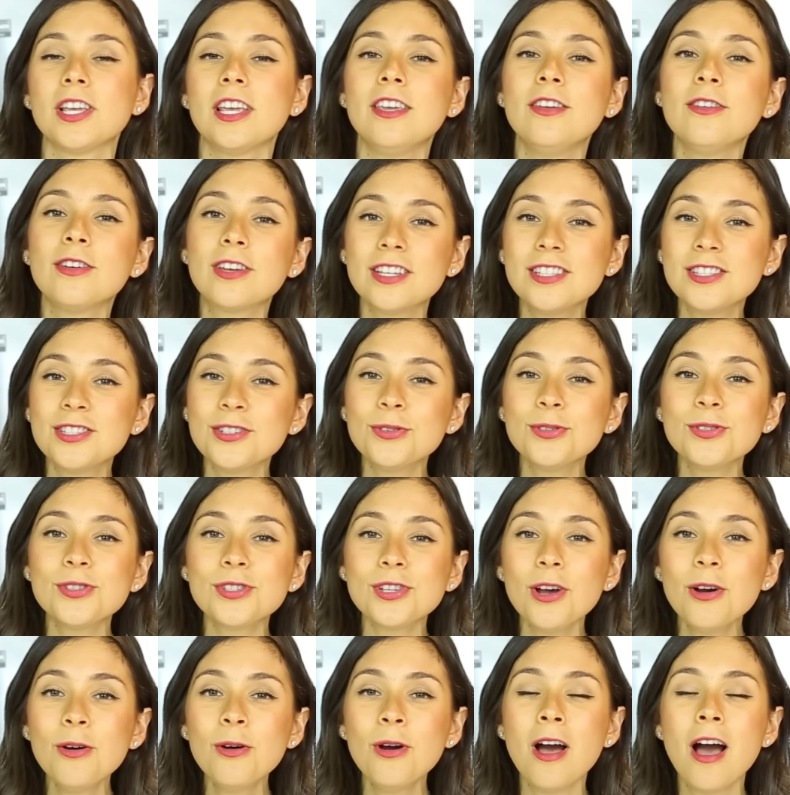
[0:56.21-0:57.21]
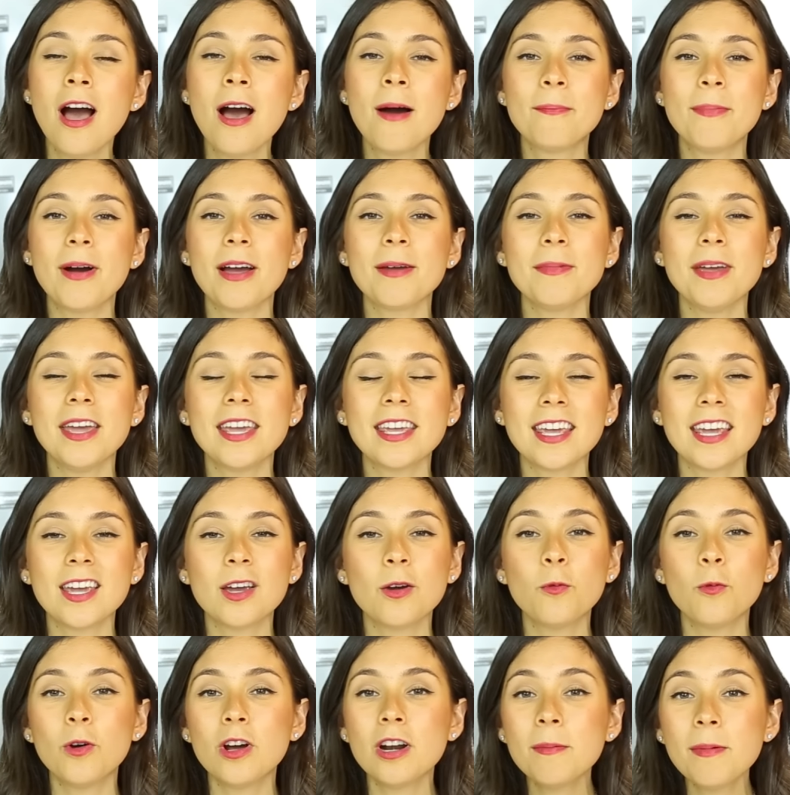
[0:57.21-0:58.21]
And you can do so by
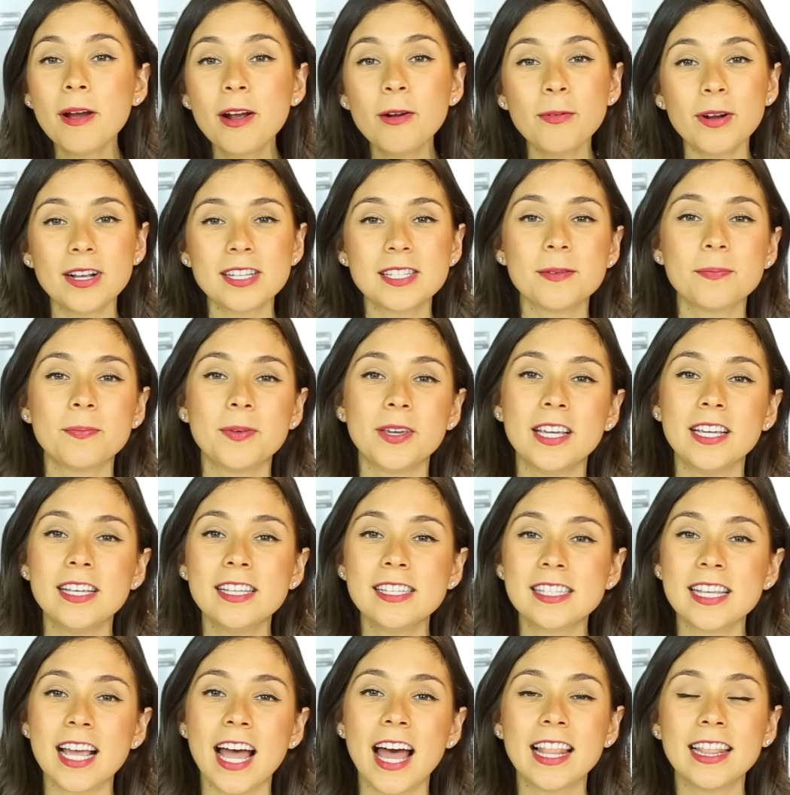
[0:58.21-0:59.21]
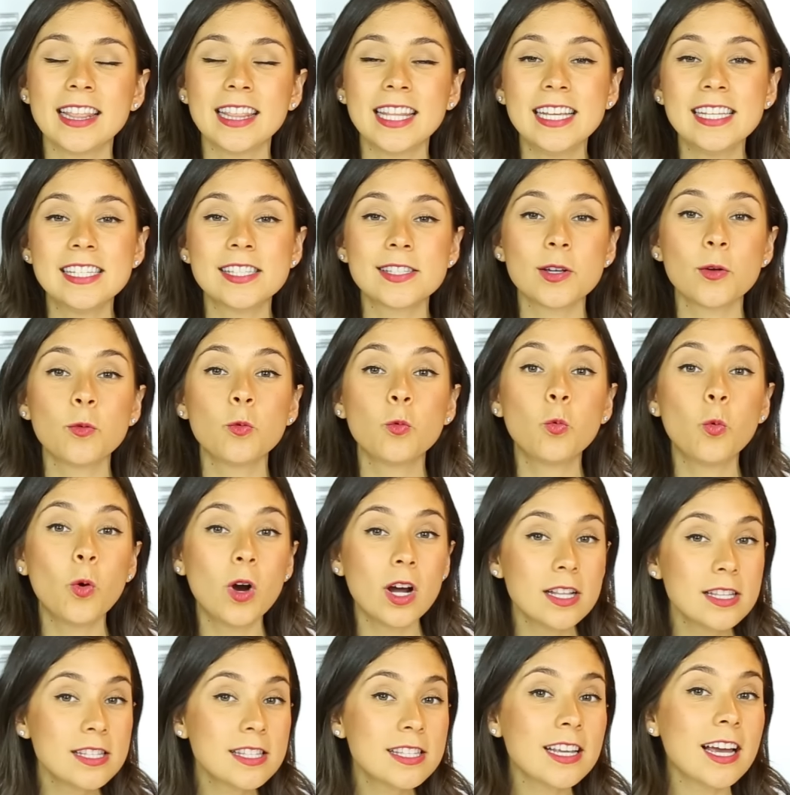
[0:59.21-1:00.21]
making one of my recipes at least
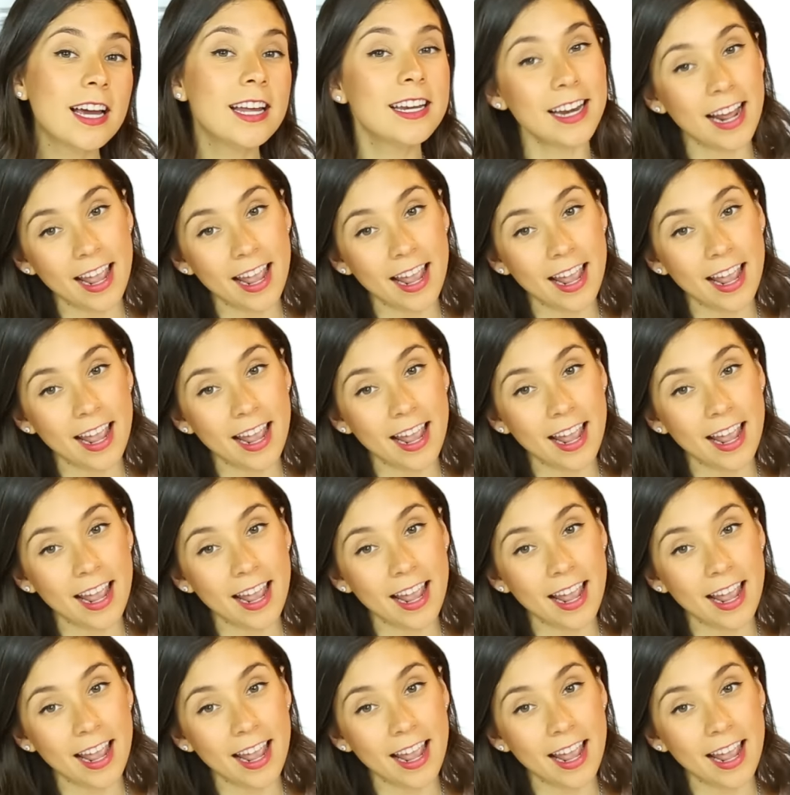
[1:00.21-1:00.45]
once a